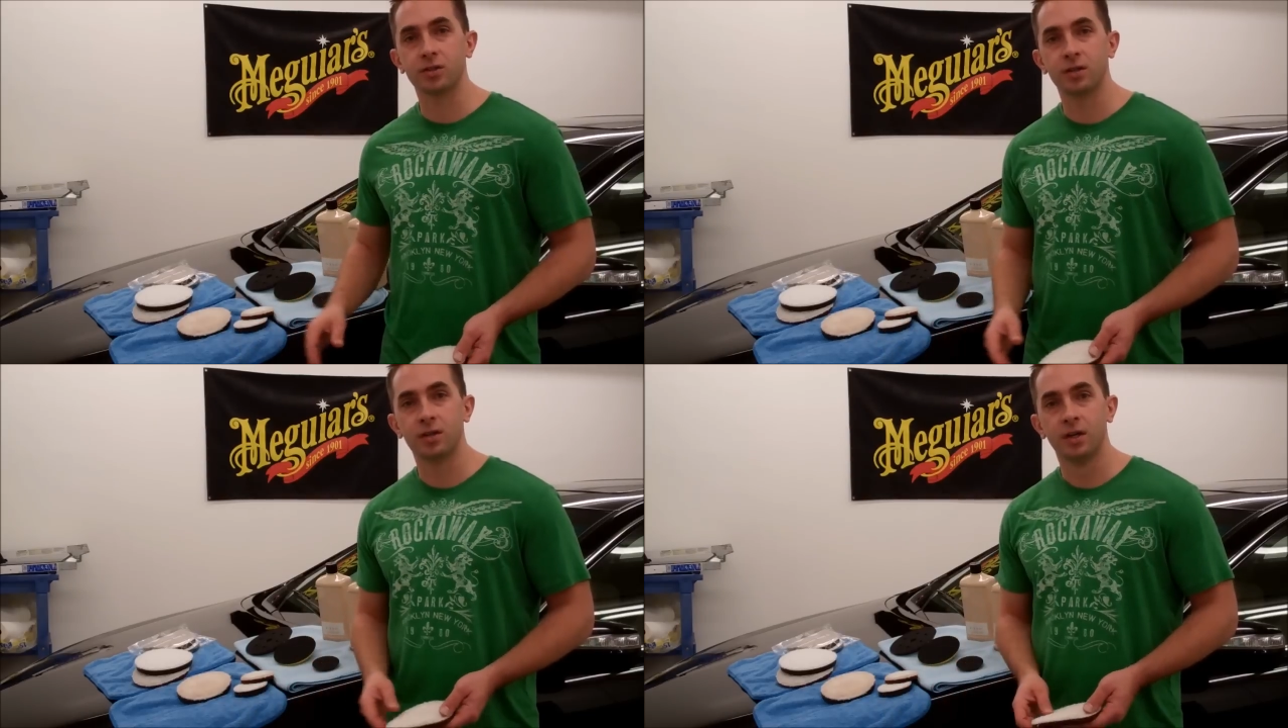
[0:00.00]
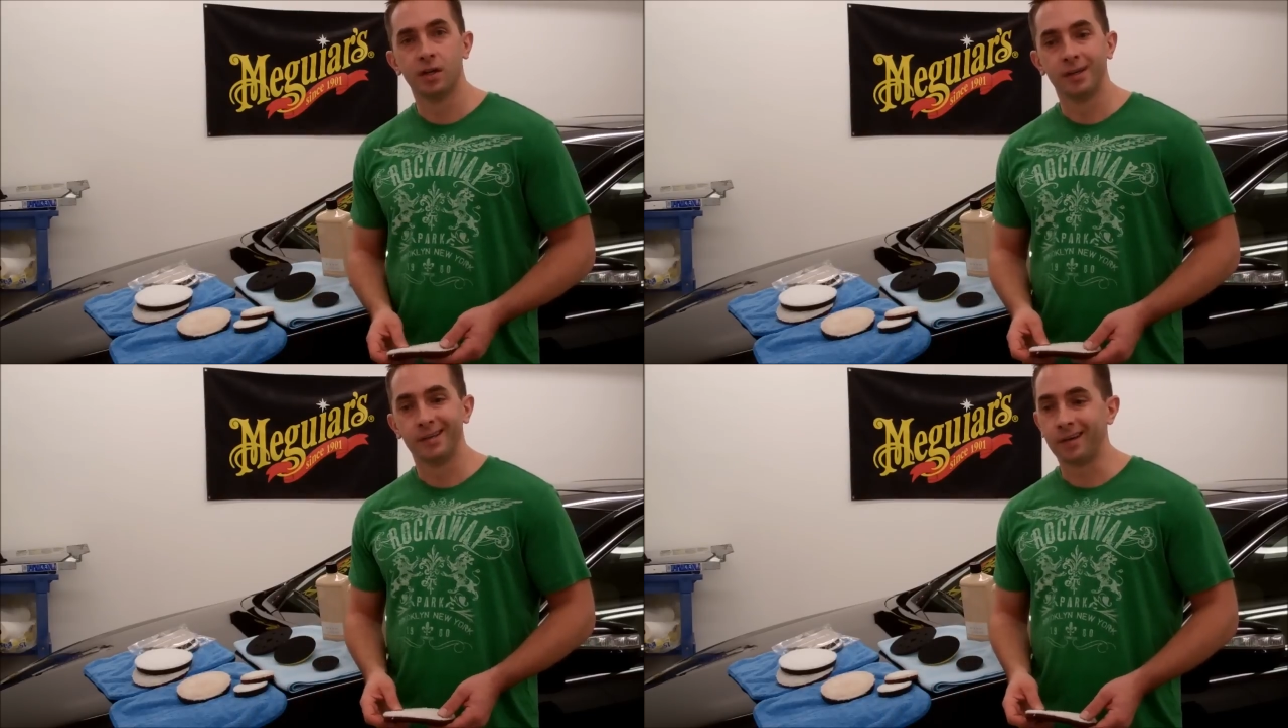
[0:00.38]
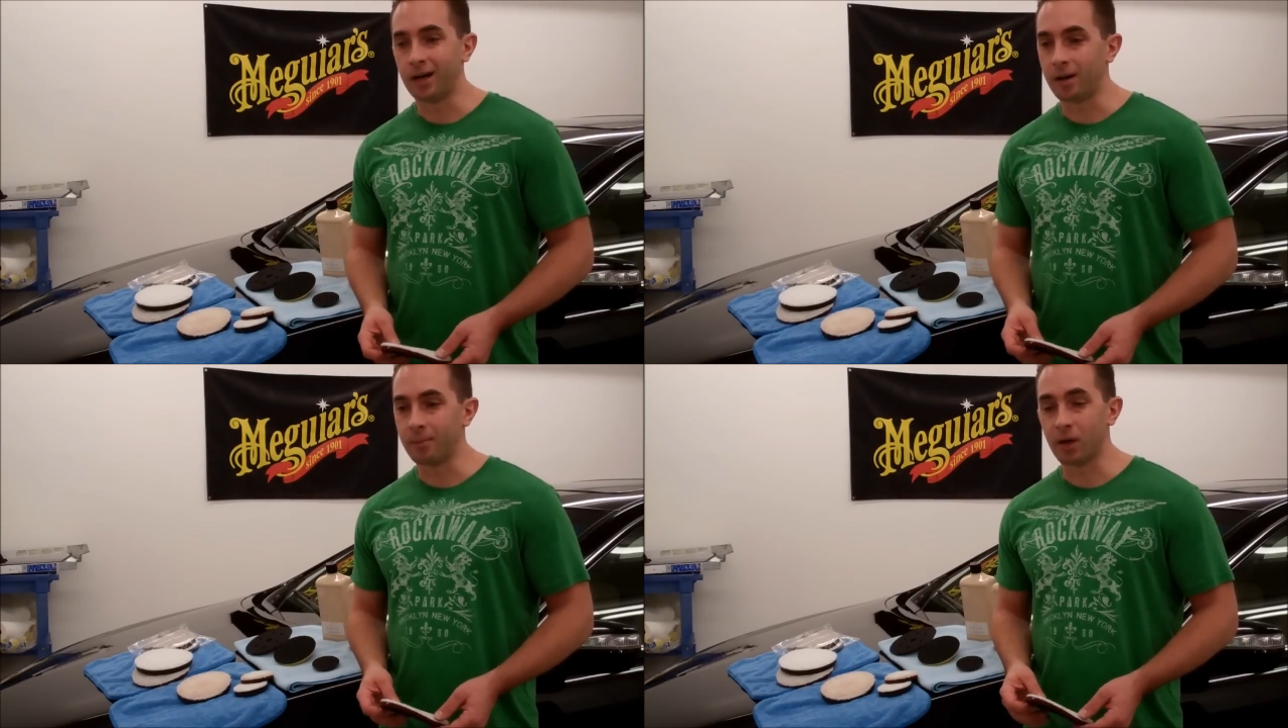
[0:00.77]

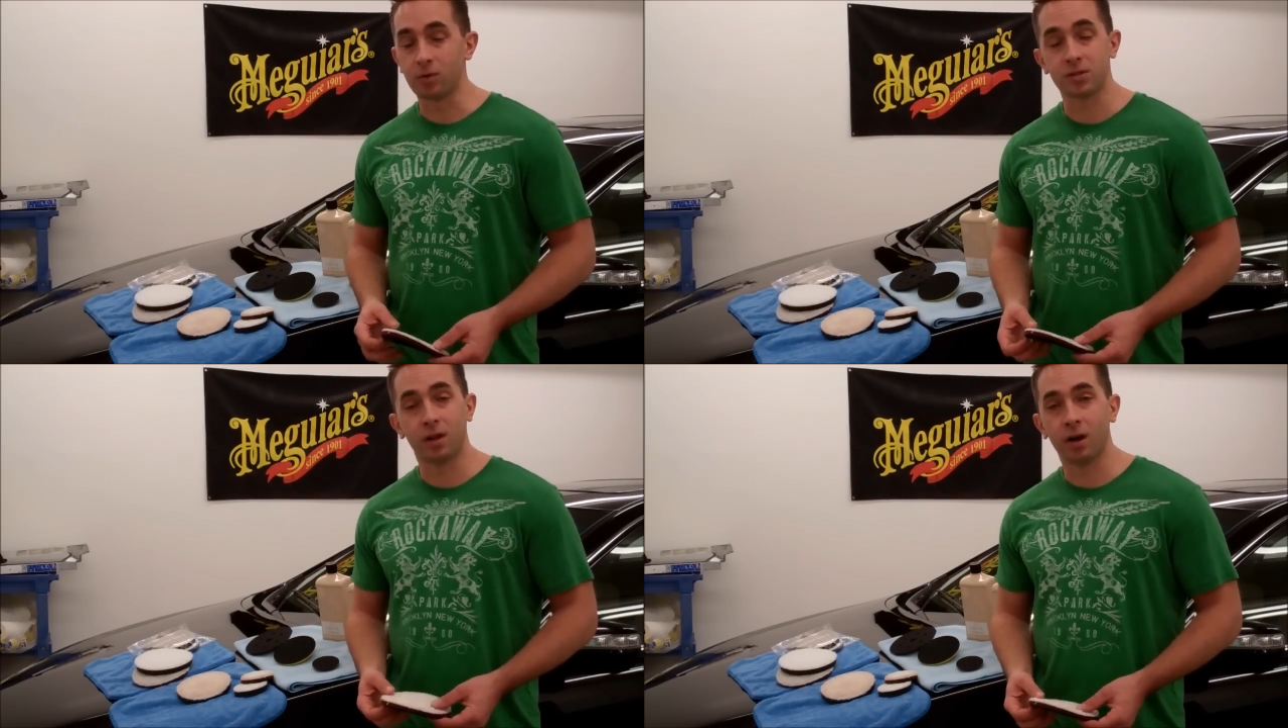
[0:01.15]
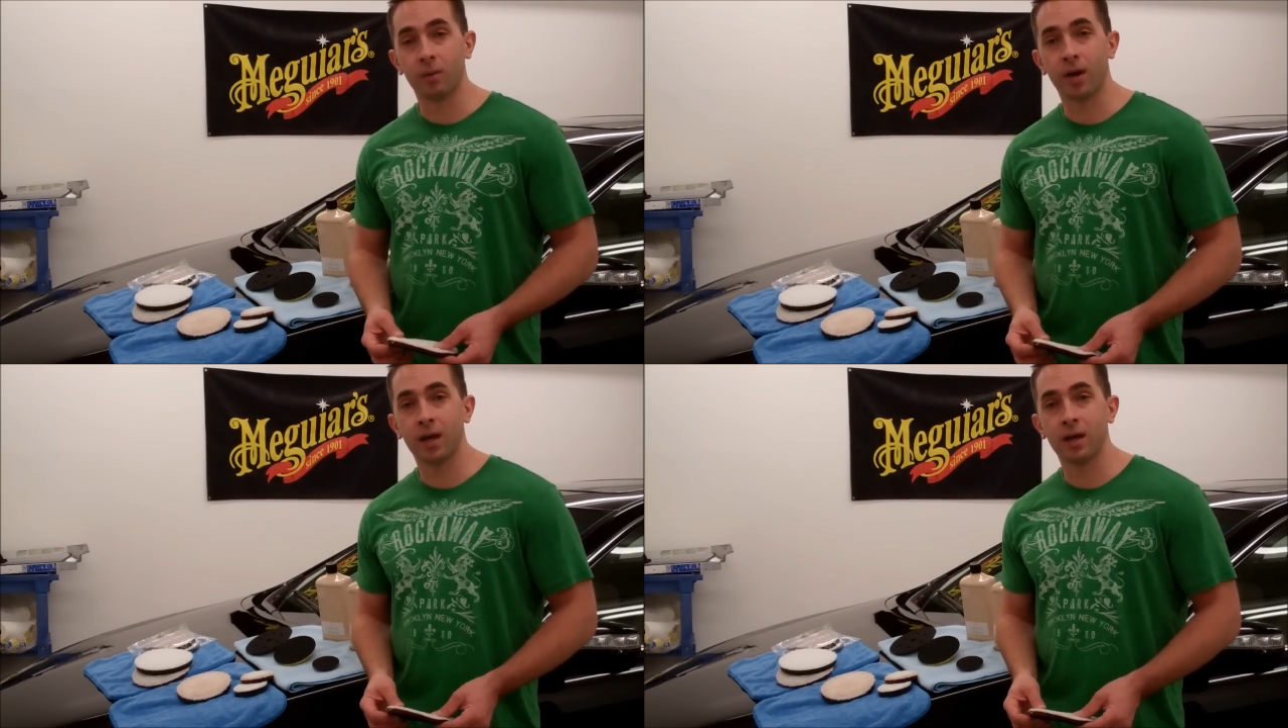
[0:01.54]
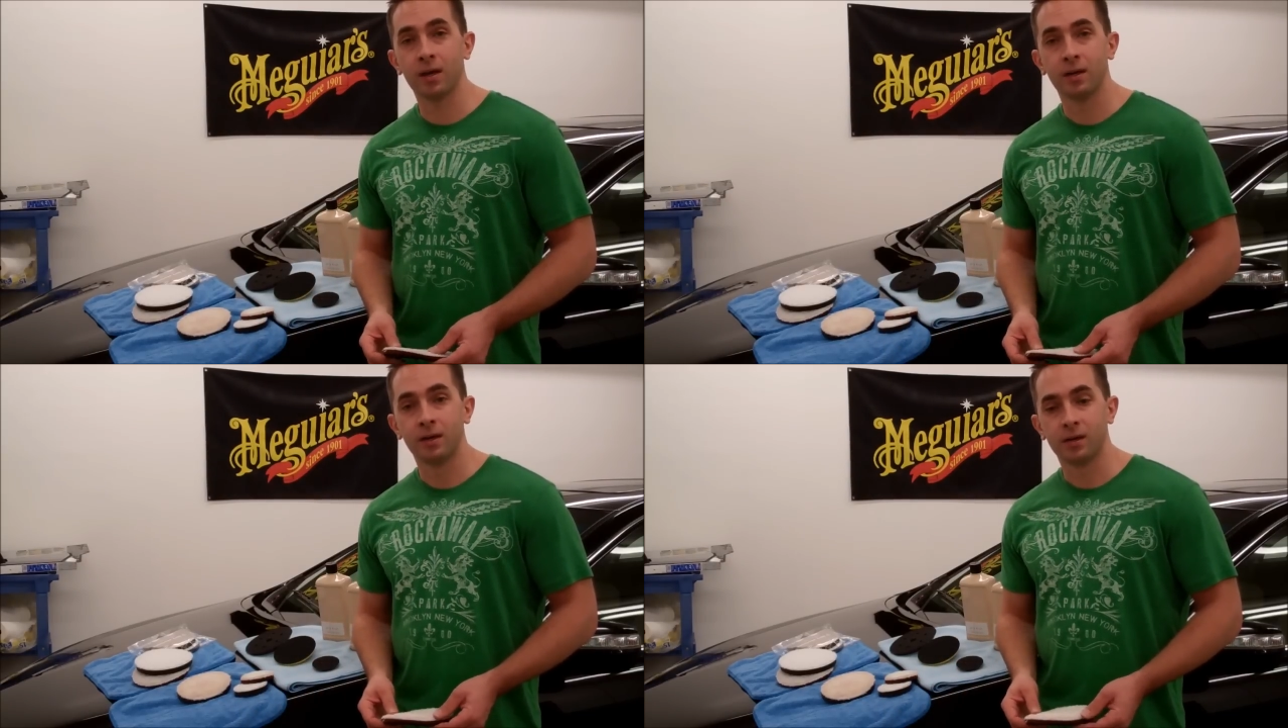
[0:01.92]
It goes a long
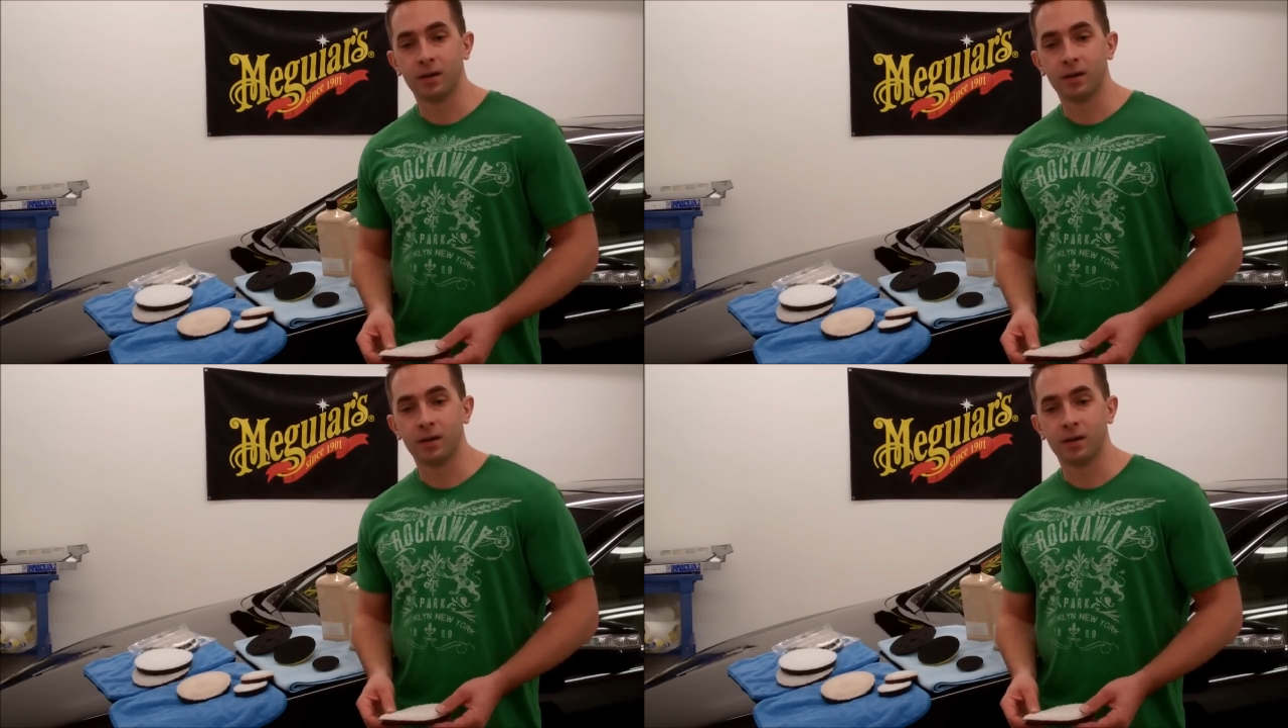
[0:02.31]
way.